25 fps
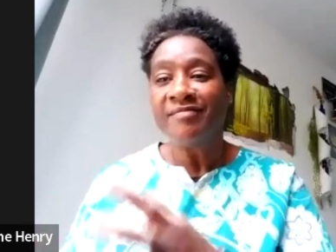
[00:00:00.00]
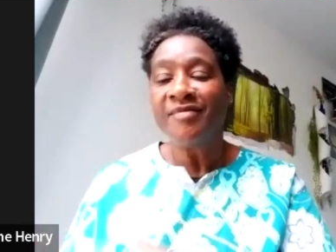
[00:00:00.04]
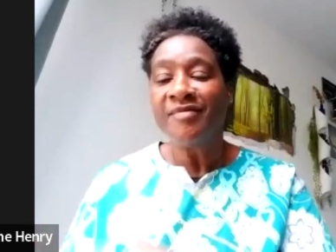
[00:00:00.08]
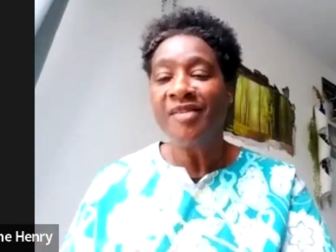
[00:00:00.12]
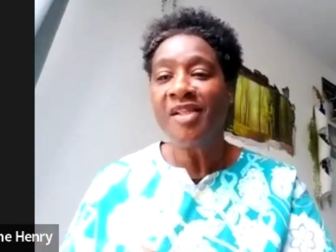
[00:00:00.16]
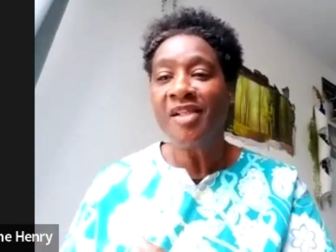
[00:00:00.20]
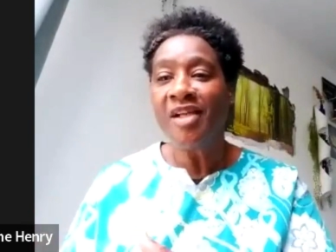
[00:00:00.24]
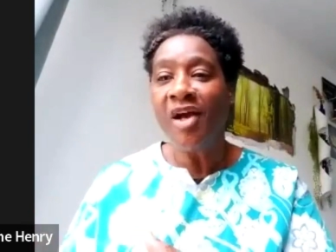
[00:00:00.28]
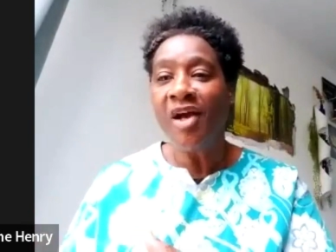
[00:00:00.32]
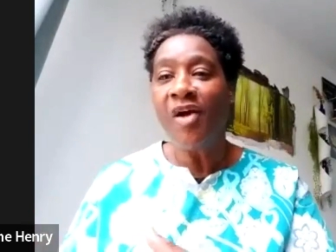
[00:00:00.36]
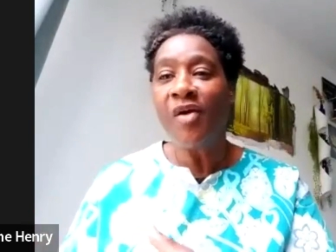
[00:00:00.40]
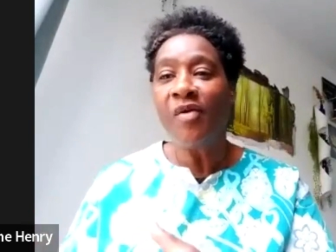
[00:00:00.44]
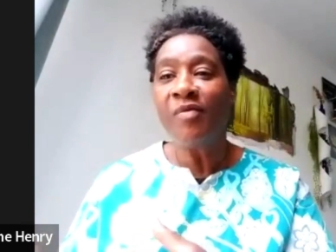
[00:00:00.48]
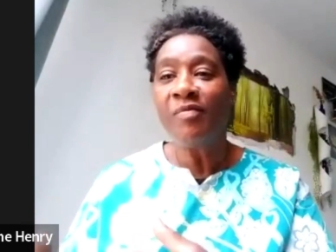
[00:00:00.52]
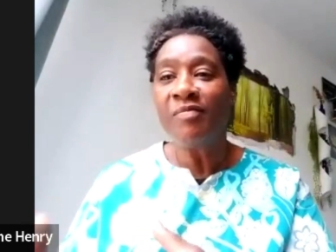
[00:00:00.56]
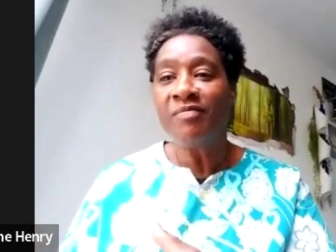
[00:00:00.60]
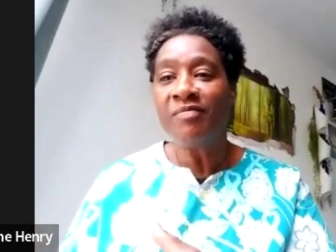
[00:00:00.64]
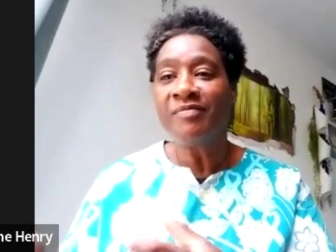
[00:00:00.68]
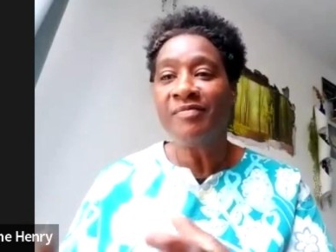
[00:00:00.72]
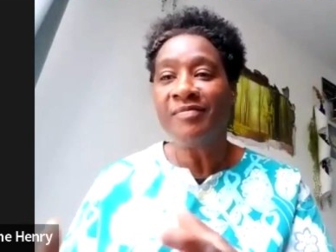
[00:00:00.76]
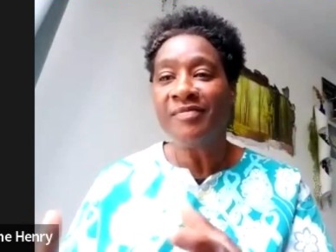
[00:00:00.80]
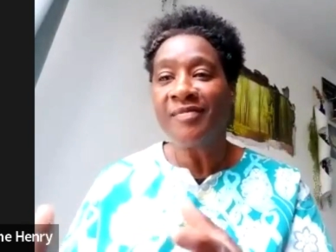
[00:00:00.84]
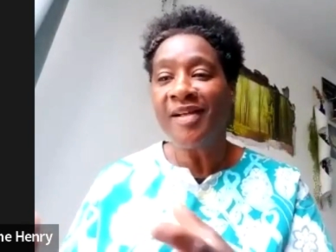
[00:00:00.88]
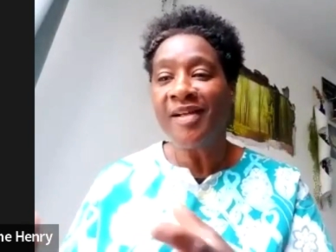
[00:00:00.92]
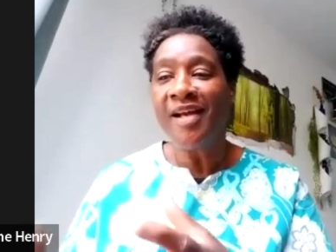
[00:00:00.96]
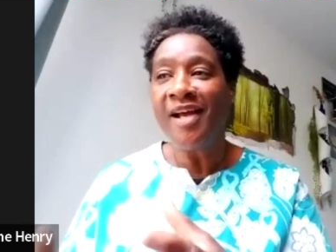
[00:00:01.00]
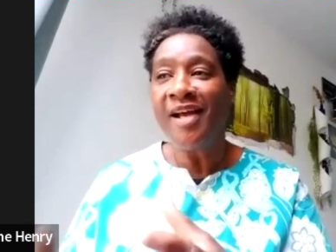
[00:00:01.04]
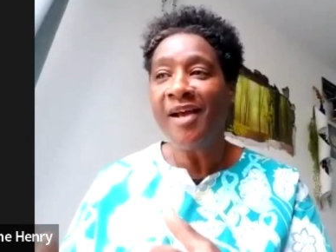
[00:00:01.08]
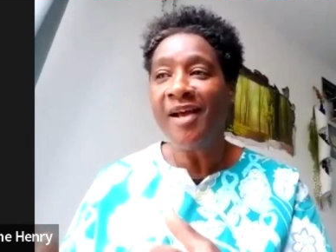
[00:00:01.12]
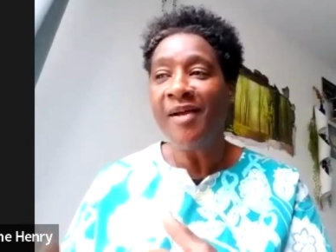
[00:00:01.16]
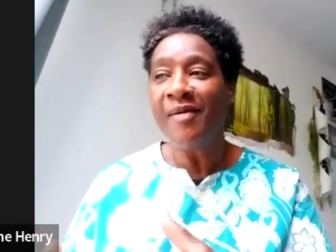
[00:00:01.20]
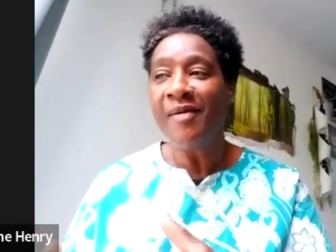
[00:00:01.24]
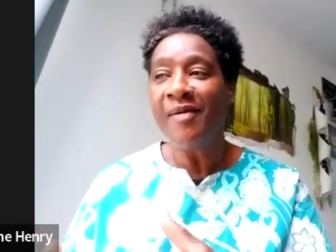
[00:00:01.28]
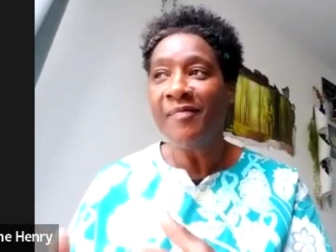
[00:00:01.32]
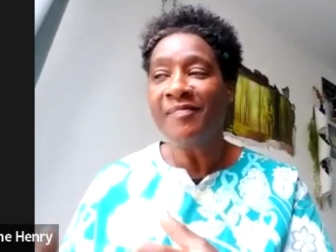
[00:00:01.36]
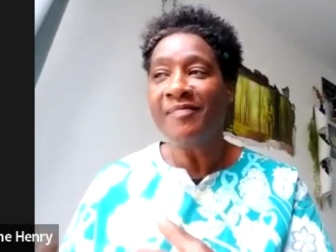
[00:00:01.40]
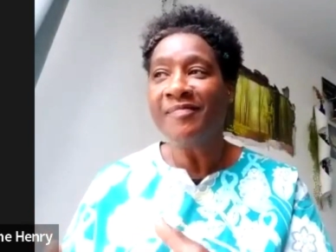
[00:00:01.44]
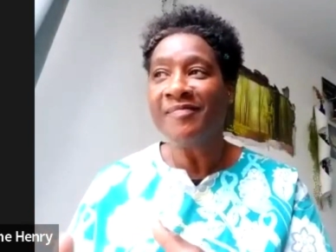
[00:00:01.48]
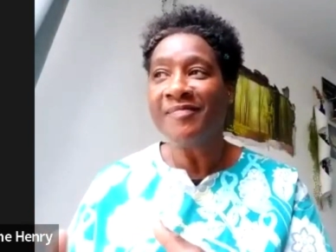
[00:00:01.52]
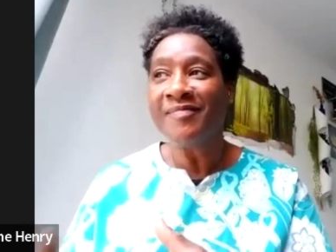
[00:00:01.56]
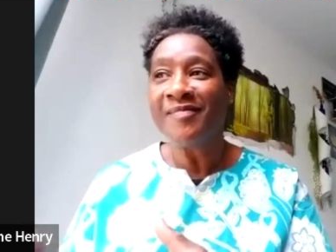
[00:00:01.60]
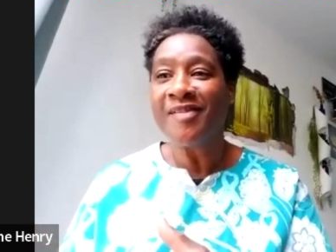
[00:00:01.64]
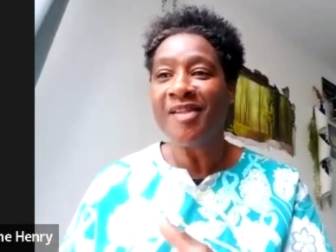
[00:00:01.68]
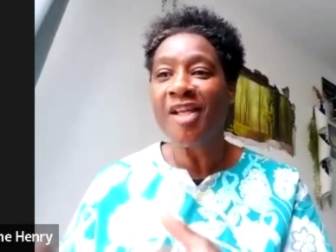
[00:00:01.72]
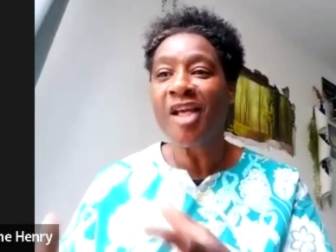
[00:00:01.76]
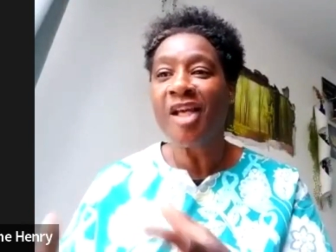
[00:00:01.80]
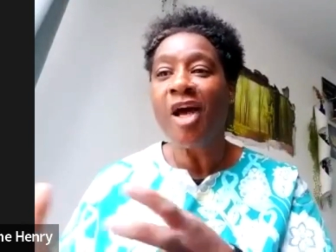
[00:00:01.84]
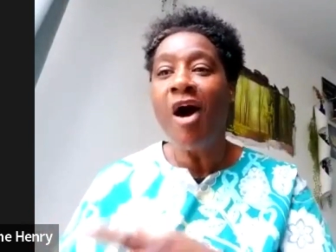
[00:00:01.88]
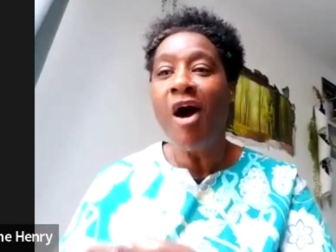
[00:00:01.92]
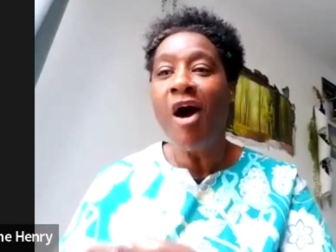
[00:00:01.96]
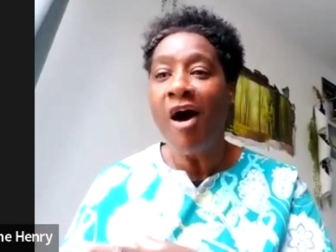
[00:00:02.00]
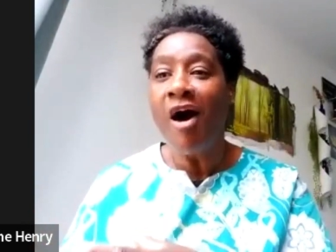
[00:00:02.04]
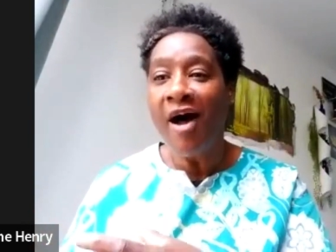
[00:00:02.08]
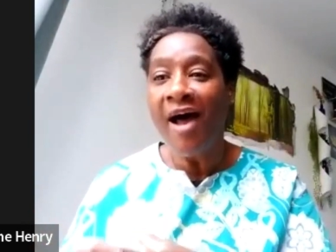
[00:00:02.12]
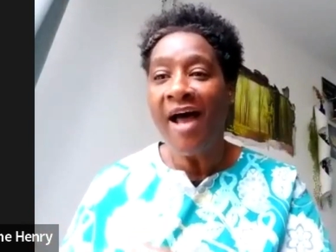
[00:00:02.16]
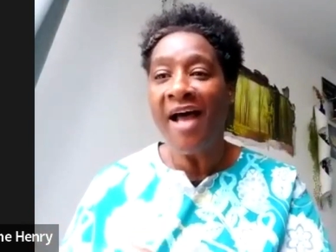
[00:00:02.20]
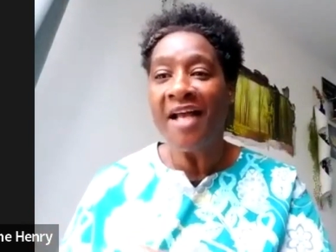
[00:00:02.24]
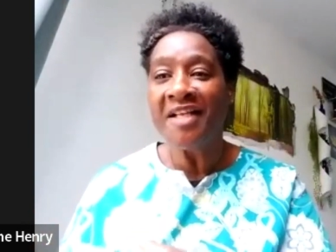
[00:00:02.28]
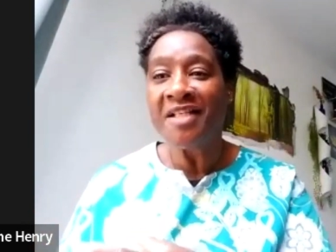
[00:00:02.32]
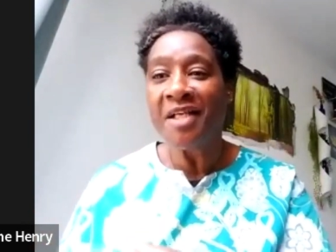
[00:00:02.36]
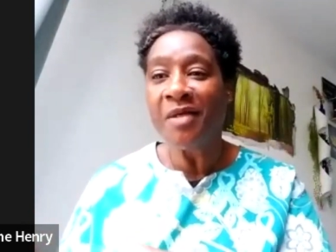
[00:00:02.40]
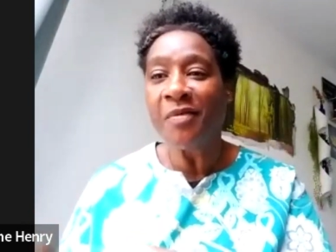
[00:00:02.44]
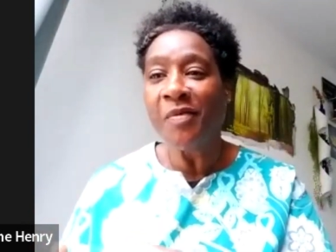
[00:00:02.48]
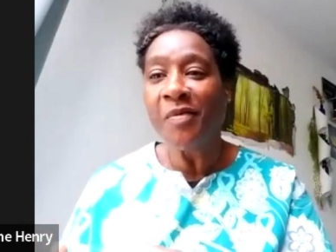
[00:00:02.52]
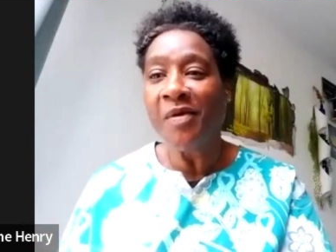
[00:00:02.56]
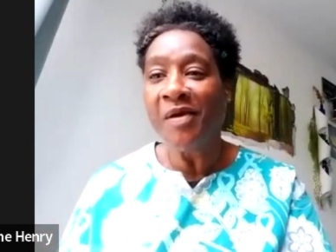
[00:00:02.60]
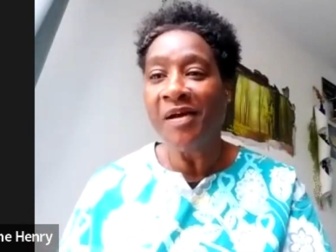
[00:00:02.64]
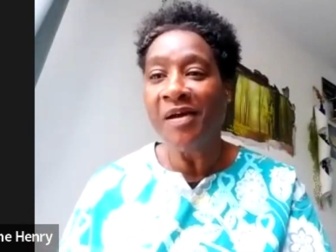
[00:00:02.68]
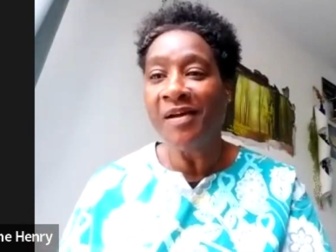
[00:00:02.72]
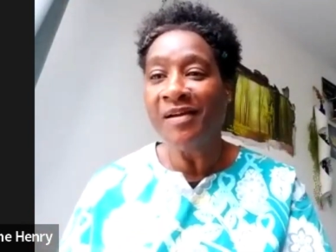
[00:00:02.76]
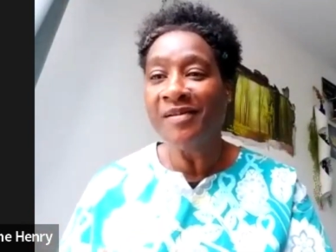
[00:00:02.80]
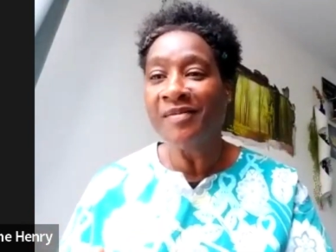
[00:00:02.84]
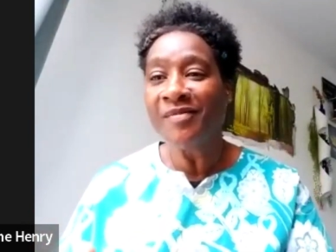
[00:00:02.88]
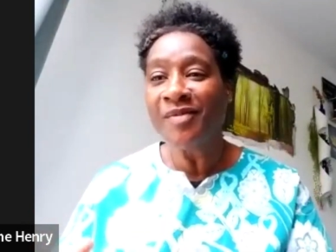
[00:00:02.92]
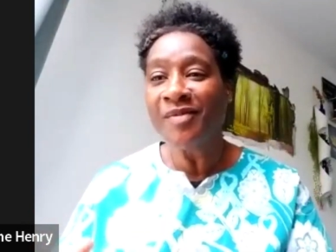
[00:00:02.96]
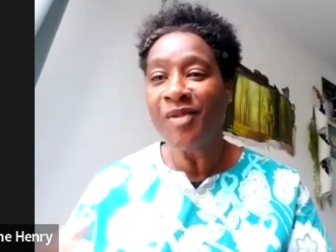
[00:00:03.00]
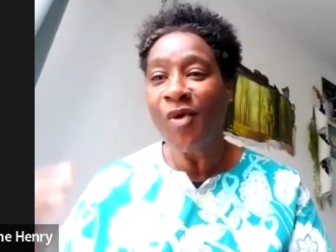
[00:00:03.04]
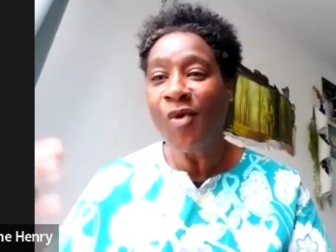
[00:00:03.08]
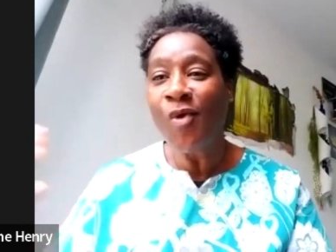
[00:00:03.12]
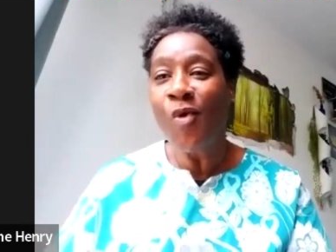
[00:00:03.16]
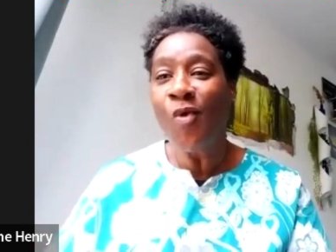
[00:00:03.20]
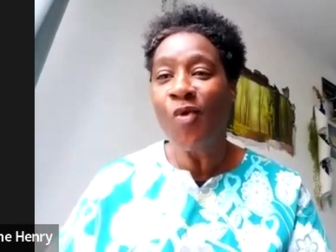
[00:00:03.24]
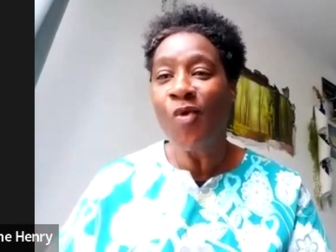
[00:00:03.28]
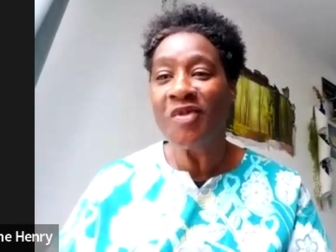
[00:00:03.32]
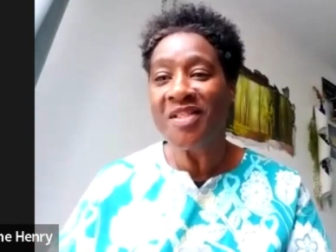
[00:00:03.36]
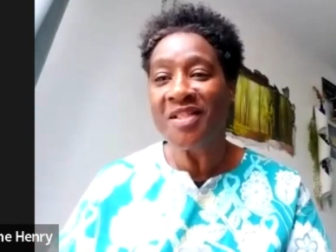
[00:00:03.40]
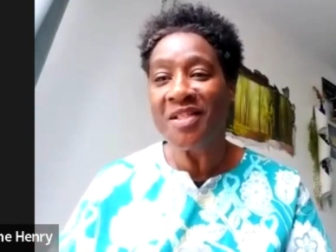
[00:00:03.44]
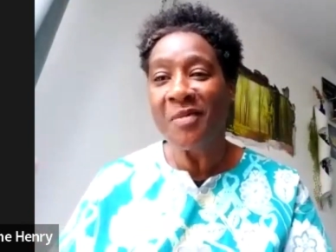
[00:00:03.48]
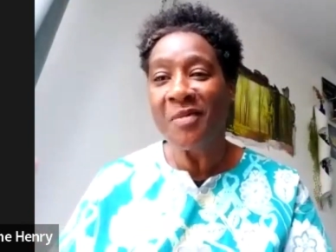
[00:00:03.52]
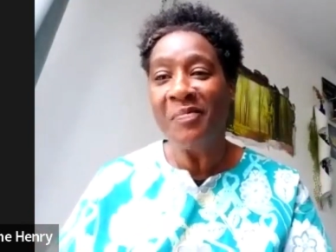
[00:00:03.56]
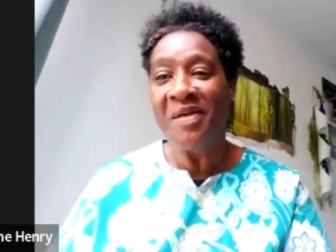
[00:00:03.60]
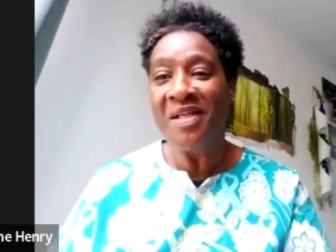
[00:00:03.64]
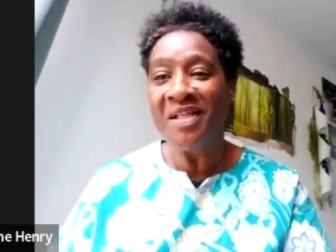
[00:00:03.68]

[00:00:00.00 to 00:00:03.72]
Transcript: you know, the cart, as it were. The horse can